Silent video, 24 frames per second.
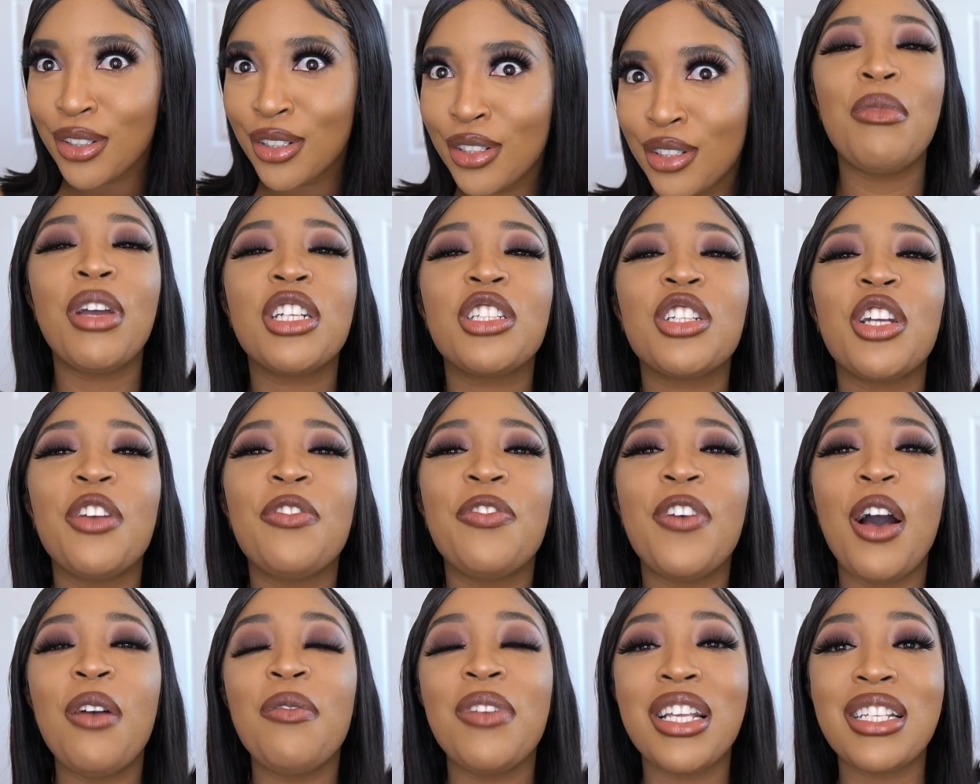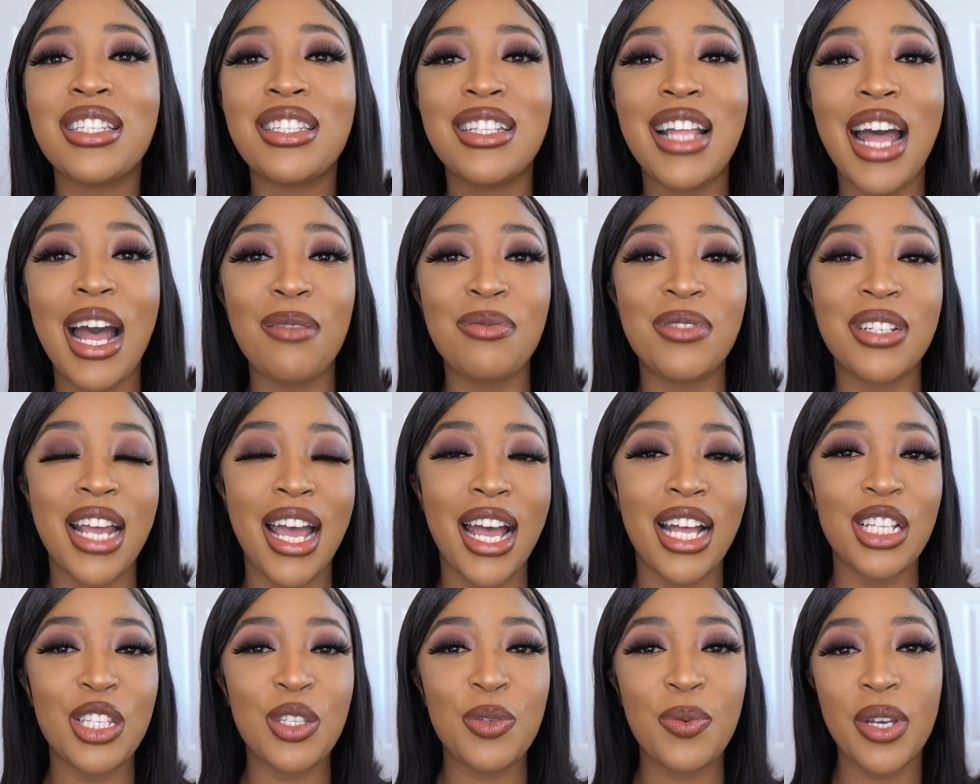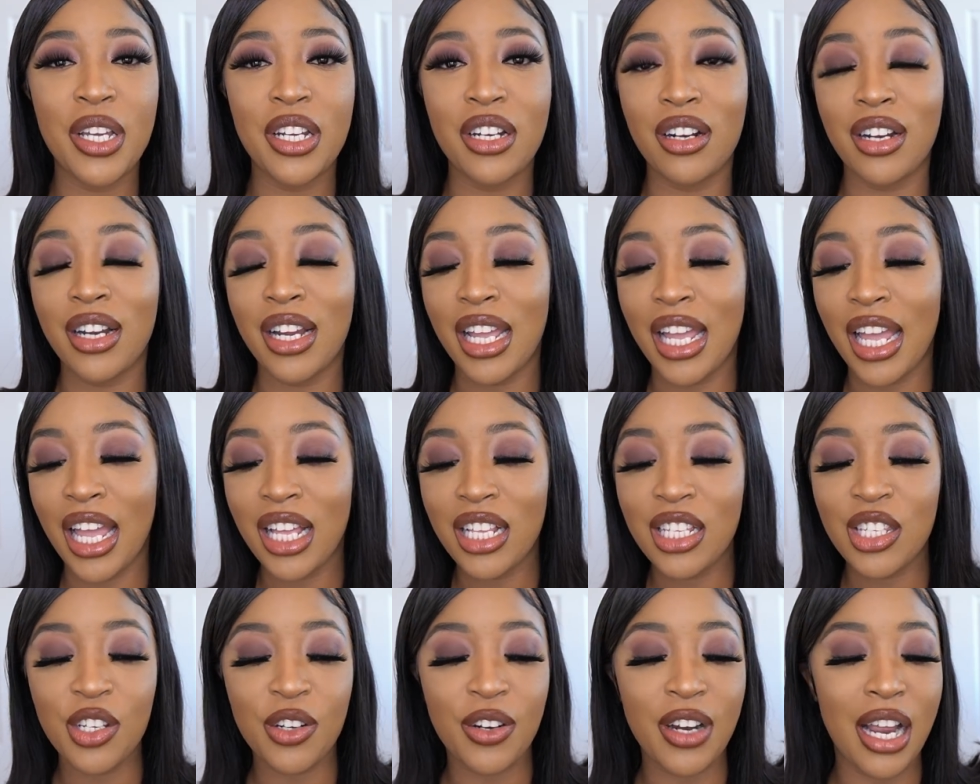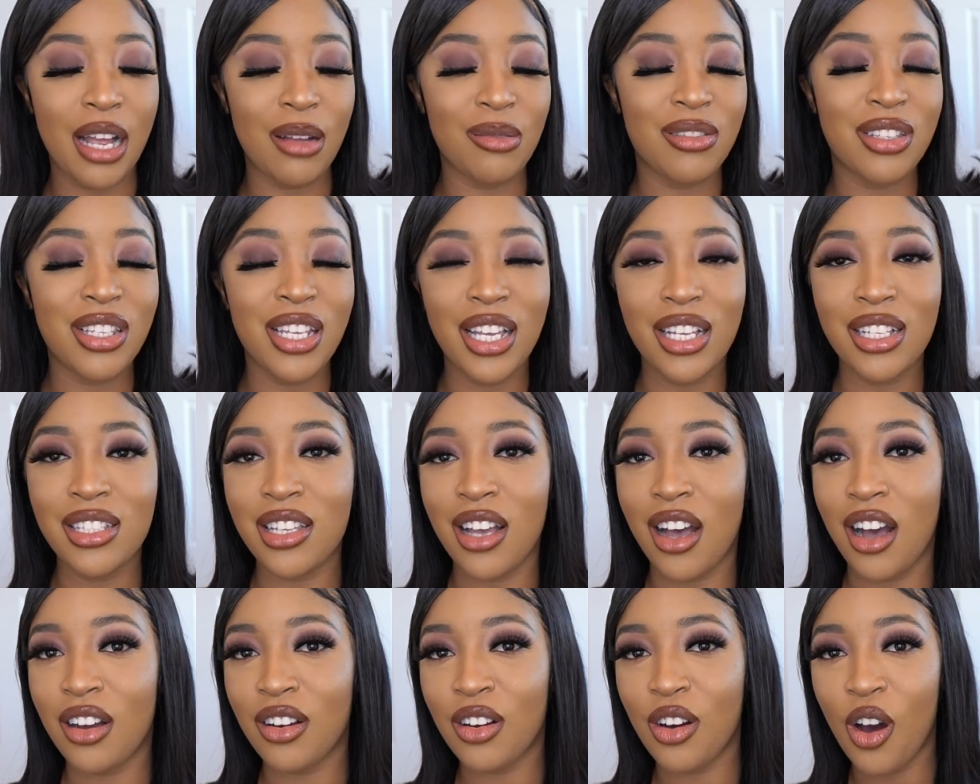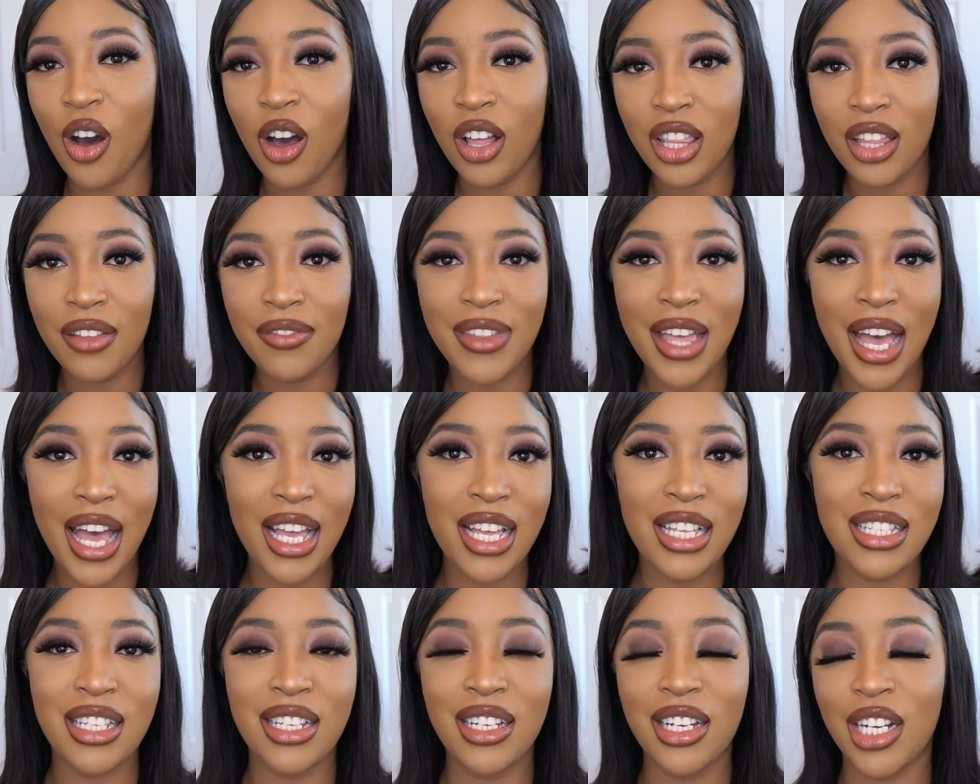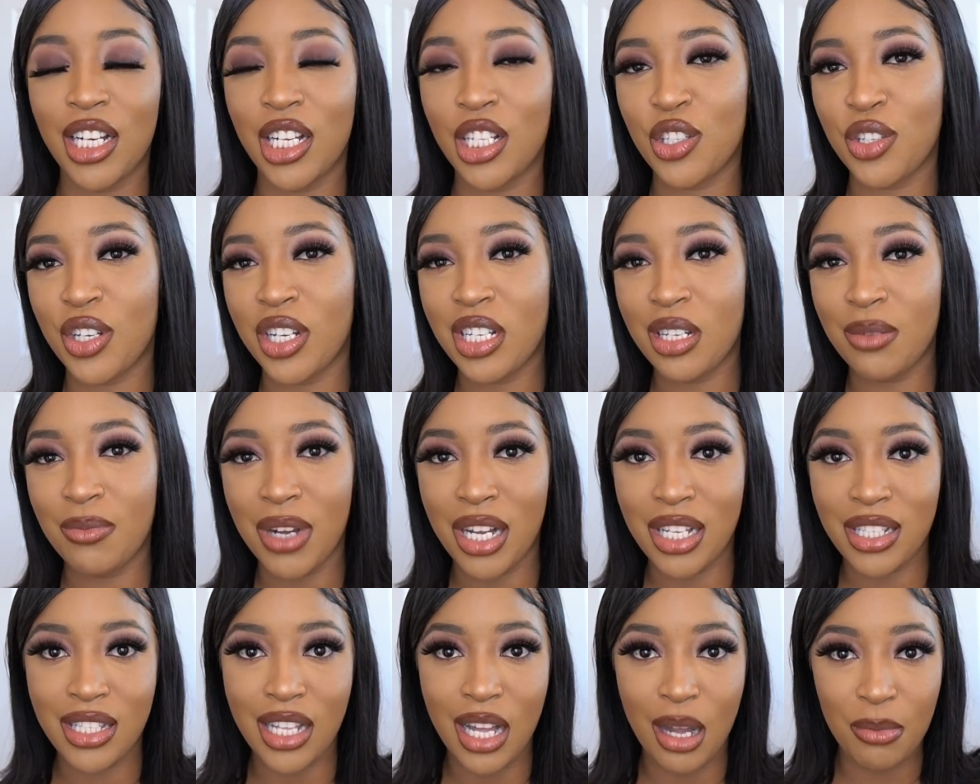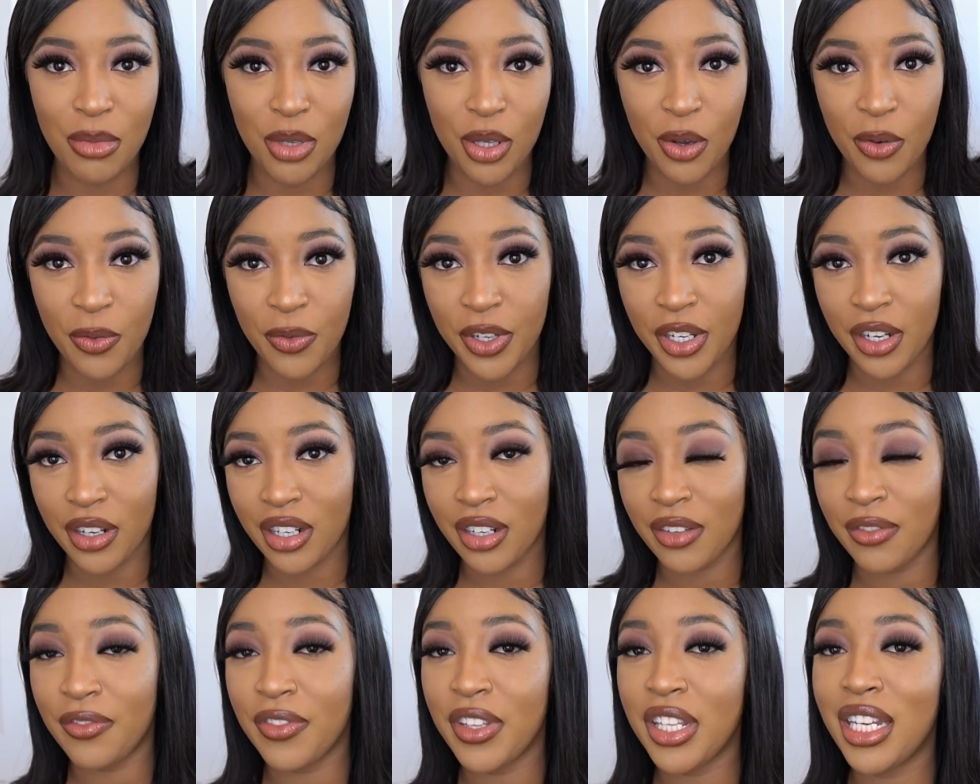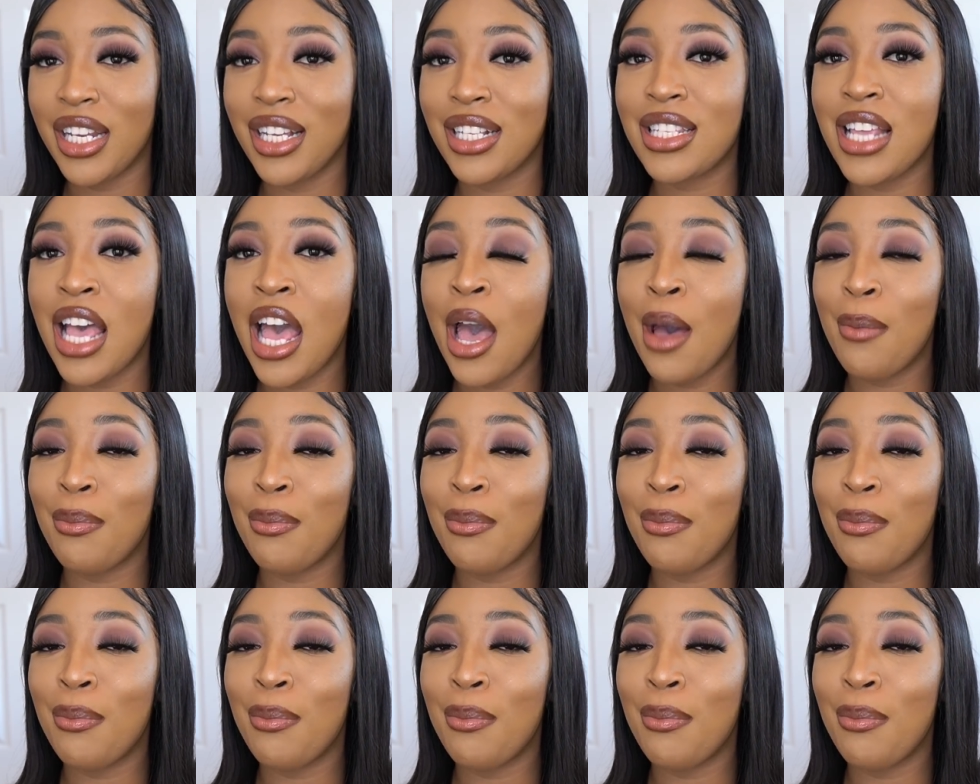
Make sure you follow me on Snapchat, Twitter, Instagram, TikTok. All of that is in the description box down below for your convenience.